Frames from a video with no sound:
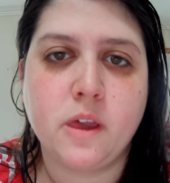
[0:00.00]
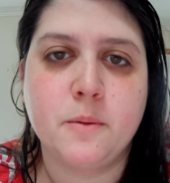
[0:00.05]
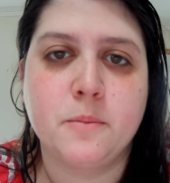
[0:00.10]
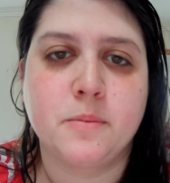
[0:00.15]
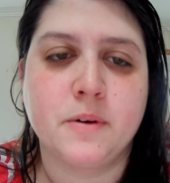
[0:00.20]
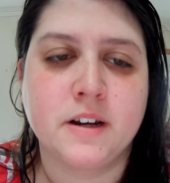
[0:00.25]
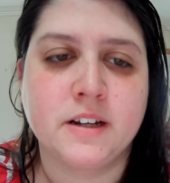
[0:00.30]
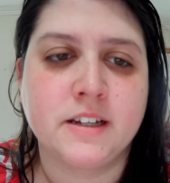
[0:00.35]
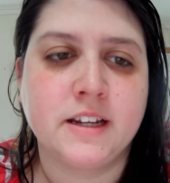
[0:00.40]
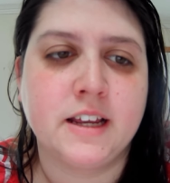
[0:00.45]

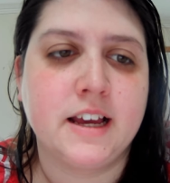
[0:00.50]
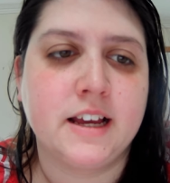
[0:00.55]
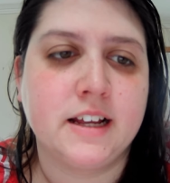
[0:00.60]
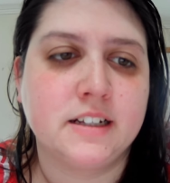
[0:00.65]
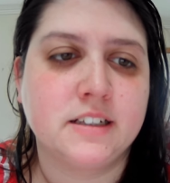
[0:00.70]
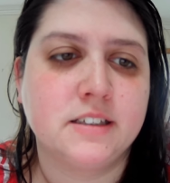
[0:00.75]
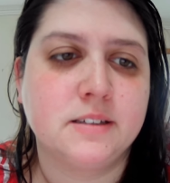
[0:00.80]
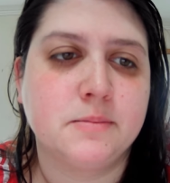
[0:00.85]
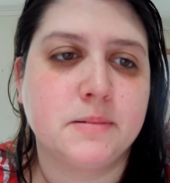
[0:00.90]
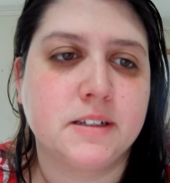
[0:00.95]
Brenda
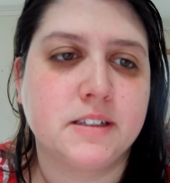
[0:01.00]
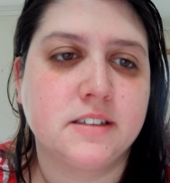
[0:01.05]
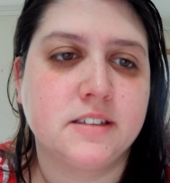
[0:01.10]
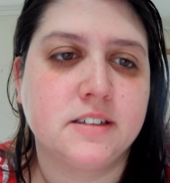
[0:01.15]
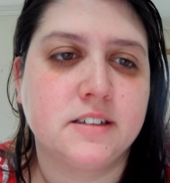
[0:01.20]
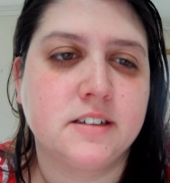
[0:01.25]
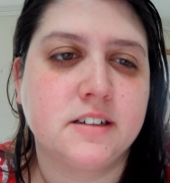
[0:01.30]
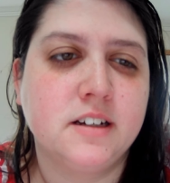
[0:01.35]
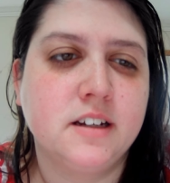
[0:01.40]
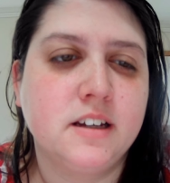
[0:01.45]
Ann
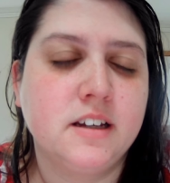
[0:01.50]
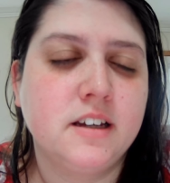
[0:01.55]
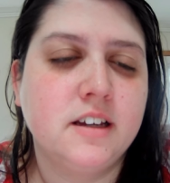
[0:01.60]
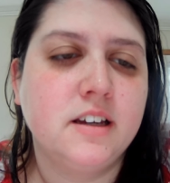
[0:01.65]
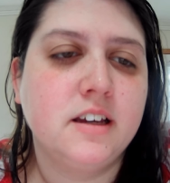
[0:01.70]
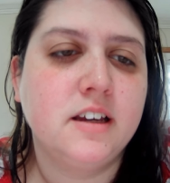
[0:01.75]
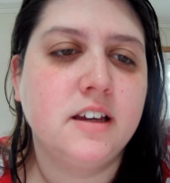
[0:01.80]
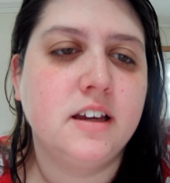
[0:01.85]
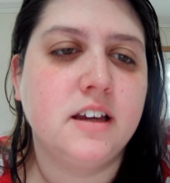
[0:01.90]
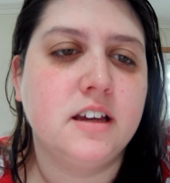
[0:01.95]
Spencer.
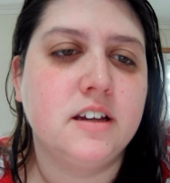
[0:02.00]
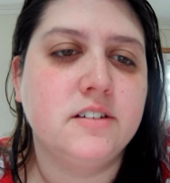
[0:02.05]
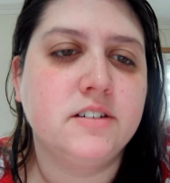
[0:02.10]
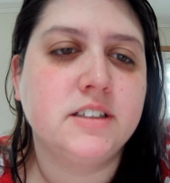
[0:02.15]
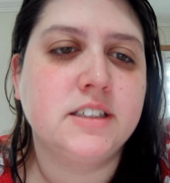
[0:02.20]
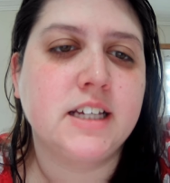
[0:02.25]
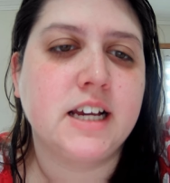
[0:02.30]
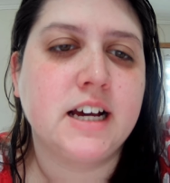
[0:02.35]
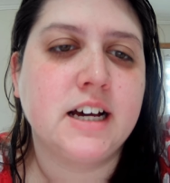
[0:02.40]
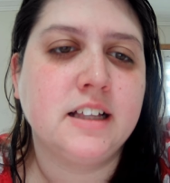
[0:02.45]
It
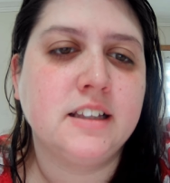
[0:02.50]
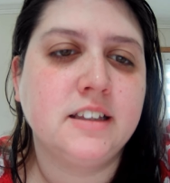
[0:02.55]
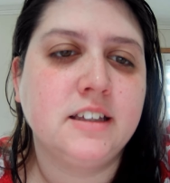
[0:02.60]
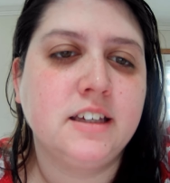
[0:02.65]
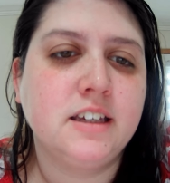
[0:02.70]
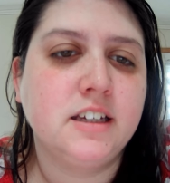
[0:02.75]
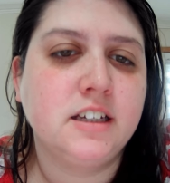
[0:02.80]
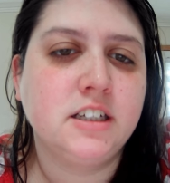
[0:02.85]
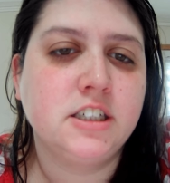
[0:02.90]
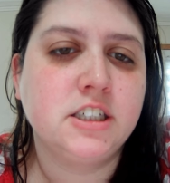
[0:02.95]
was
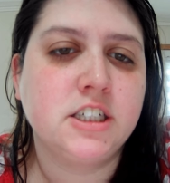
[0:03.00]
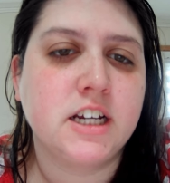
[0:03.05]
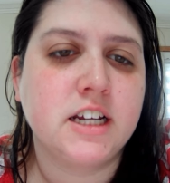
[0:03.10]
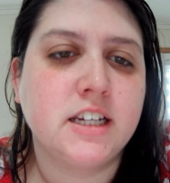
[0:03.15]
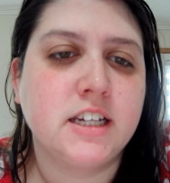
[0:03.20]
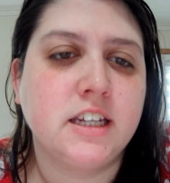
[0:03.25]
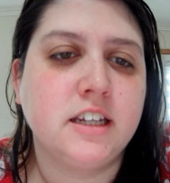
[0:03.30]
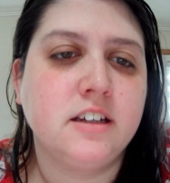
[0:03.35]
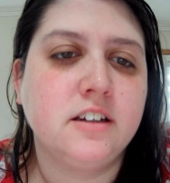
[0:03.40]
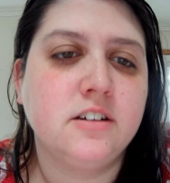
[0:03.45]
Ally
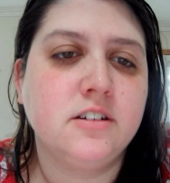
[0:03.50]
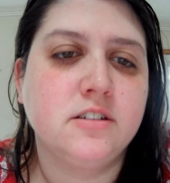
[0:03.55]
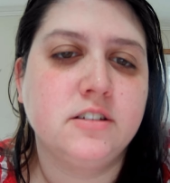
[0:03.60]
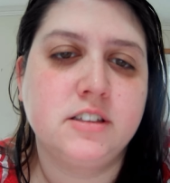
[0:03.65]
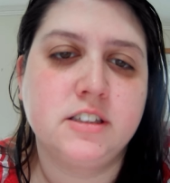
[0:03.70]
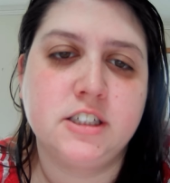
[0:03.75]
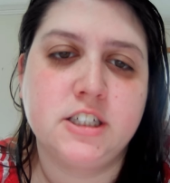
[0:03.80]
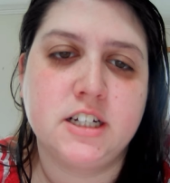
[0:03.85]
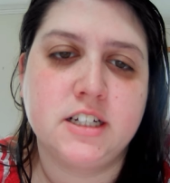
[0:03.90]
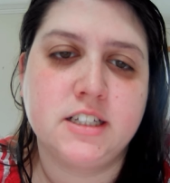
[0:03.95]
Sheedy who
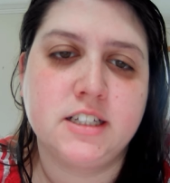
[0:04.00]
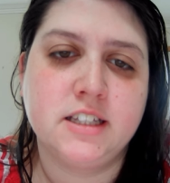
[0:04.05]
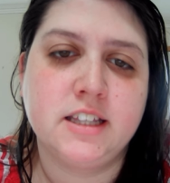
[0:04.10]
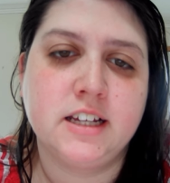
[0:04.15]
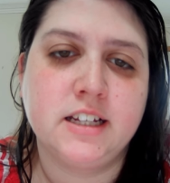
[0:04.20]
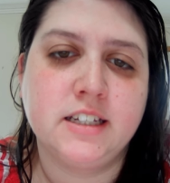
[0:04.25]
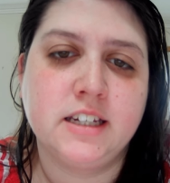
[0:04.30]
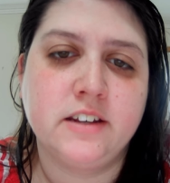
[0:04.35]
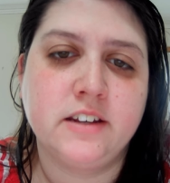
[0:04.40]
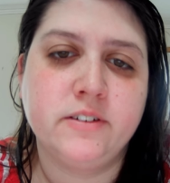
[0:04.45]
suggested
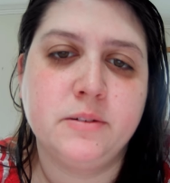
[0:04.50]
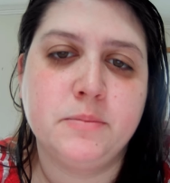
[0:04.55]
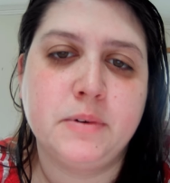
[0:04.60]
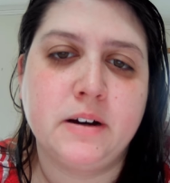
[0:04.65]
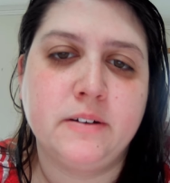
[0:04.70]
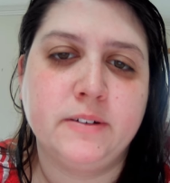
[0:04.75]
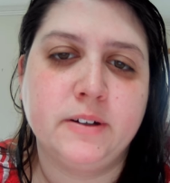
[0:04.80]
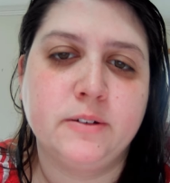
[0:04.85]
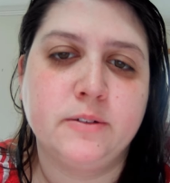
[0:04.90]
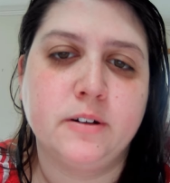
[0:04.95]
that David
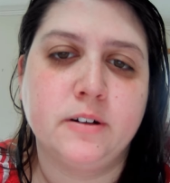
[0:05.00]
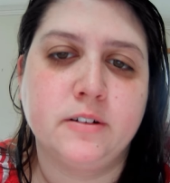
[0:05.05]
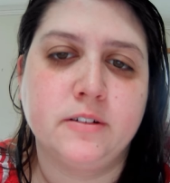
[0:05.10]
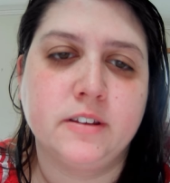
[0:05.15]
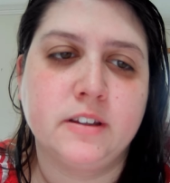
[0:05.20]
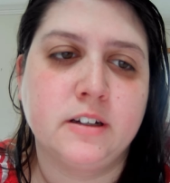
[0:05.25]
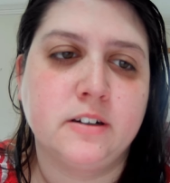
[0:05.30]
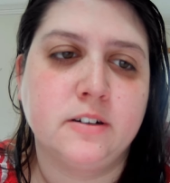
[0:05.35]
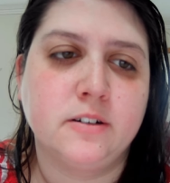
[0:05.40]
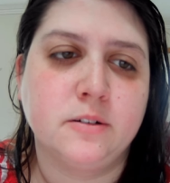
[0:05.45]
Bowie quote
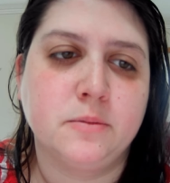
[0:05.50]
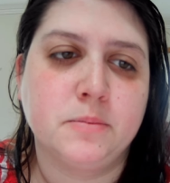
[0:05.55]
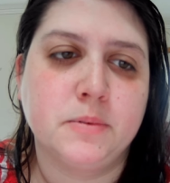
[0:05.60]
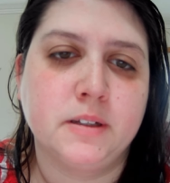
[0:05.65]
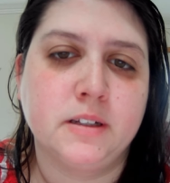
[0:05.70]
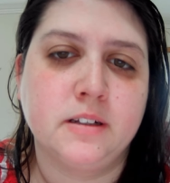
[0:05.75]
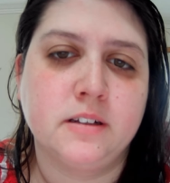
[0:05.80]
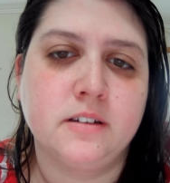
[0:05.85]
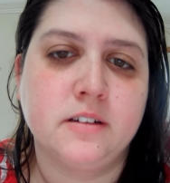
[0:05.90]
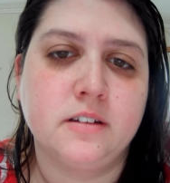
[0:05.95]
that
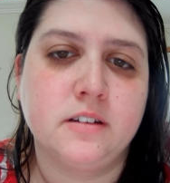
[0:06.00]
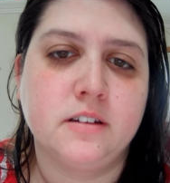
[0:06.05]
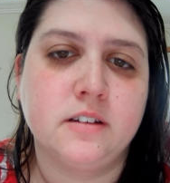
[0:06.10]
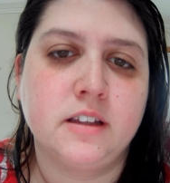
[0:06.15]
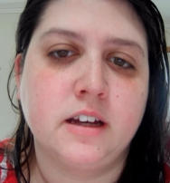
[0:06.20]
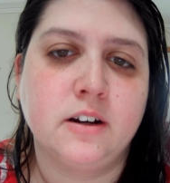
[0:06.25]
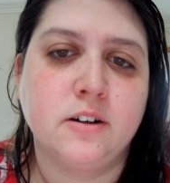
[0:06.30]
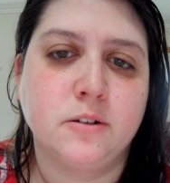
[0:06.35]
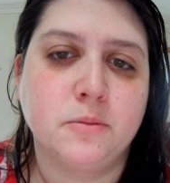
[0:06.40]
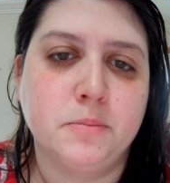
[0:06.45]
opened
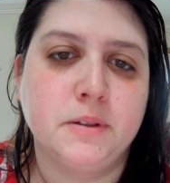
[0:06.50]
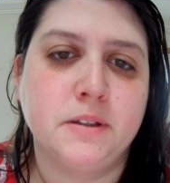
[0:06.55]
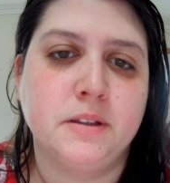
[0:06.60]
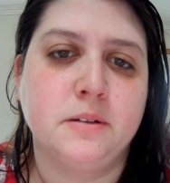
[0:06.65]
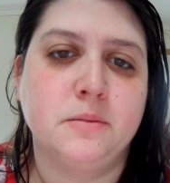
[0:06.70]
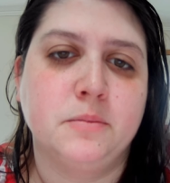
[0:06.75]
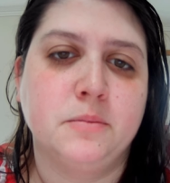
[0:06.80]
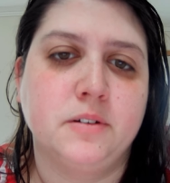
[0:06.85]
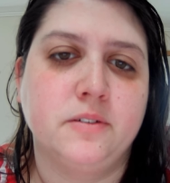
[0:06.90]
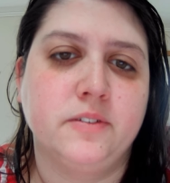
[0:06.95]
that opened the
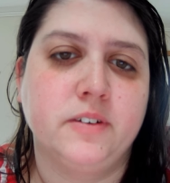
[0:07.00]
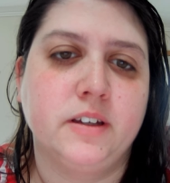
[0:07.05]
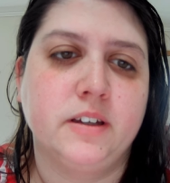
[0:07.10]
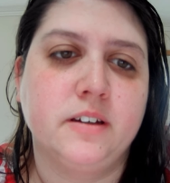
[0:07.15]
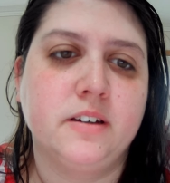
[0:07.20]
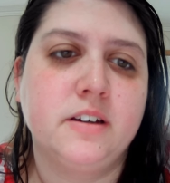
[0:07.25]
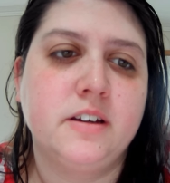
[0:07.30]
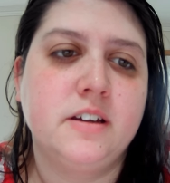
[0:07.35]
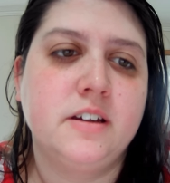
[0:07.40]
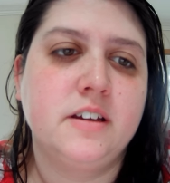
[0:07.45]
movie.
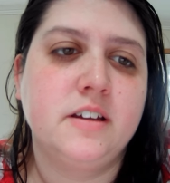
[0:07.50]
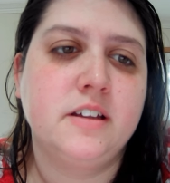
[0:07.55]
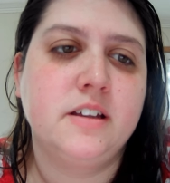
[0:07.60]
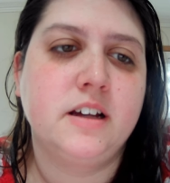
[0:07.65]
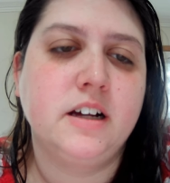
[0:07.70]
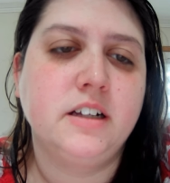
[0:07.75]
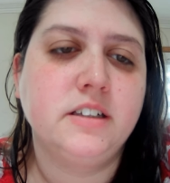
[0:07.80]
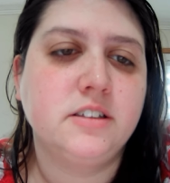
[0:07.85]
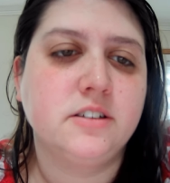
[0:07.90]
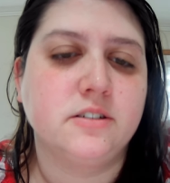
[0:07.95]

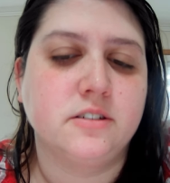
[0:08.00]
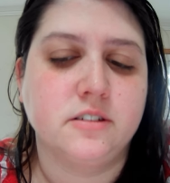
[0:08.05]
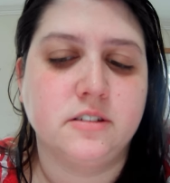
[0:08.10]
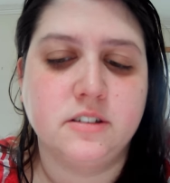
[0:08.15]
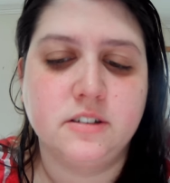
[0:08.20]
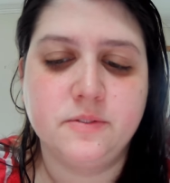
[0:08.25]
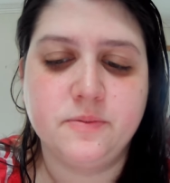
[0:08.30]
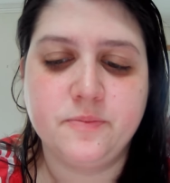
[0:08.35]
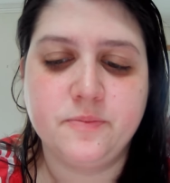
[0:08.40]
That's cool.